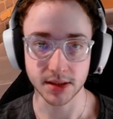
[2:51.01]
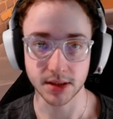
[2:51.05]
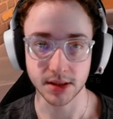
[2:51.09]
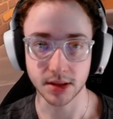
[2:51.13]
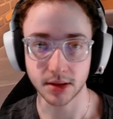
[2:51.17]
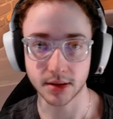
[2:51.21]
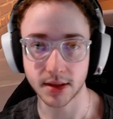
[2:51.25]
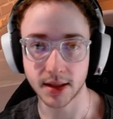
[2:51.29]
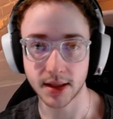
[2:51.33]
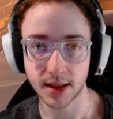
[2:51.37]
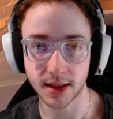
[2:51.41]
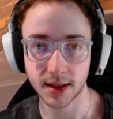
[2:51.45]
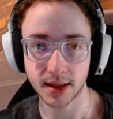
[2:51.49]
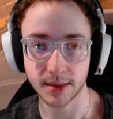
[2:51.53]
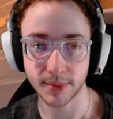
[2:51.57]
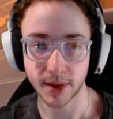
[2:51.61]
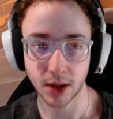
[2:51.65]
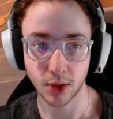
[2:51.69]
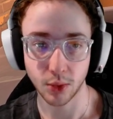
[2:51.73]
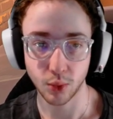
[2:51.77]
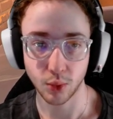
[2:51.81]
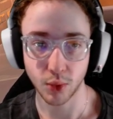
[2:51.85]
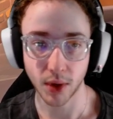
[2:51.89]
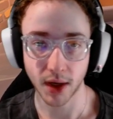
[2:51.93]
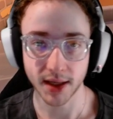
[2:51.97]
They're thinking
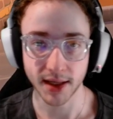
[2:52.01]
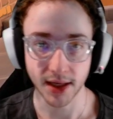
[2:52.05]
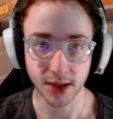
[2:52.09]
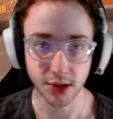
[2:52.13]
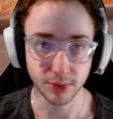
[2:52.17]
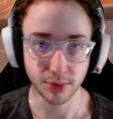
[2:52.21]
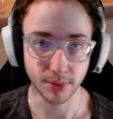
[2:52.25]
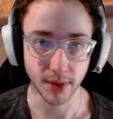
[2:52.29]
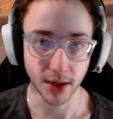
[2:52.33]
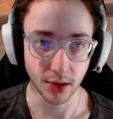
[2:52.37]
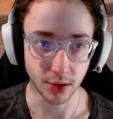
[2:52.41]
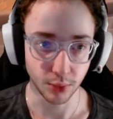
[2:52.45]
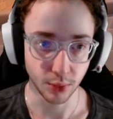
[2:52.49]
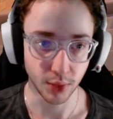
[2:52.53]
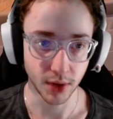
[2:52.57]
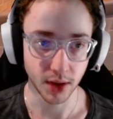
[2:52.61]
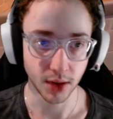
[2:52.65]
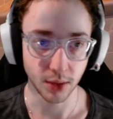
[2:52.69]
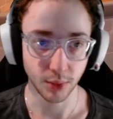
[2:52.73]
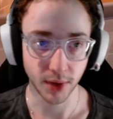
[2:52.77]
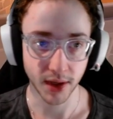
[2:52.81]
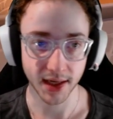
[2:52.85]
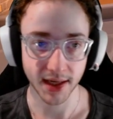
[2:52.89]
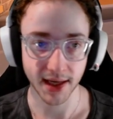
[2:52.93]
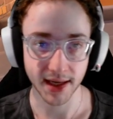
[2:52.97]
about what can I do better?
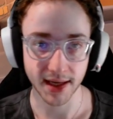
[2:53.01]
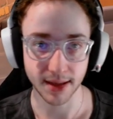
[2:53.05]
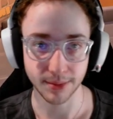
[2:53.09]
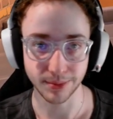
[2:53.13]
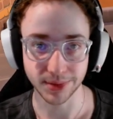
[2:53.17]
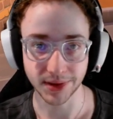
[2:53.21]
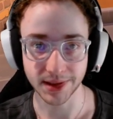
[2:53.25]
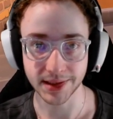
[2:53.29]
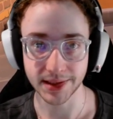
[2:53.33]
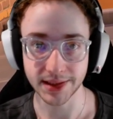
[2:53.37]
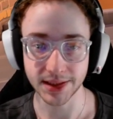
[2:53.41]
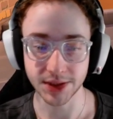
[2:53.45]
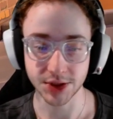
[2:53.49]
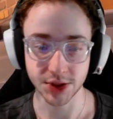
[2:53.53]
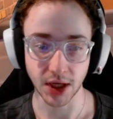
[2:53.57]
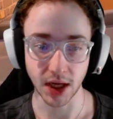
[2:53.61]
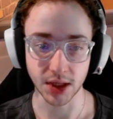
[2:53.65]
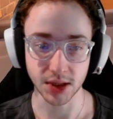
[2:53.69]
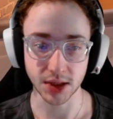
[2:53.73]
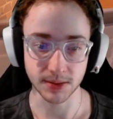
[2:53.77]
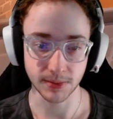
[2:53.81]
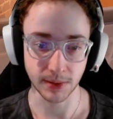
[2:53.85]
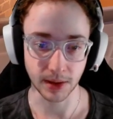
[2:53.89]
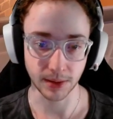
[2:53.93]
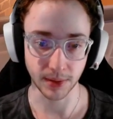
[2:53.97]
What can I completely
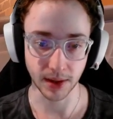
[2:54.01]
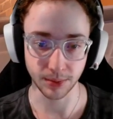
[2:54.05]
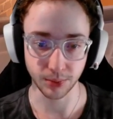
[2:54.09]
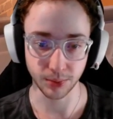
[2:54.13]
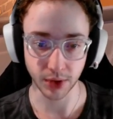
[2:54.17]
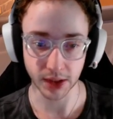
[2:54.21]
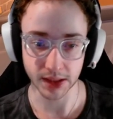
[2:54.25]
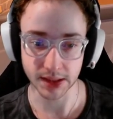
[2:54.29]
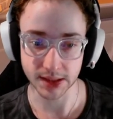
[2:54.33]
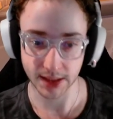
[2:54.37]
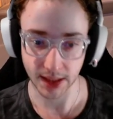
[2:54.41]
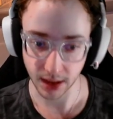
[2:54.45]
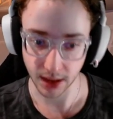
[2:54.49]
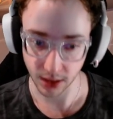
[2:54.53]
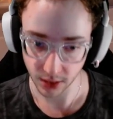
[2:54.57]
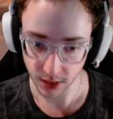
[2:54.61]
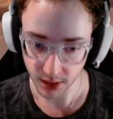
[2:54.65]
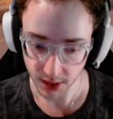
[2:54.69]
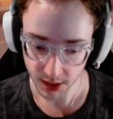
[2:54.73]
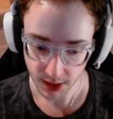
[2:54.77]
change about my playstyle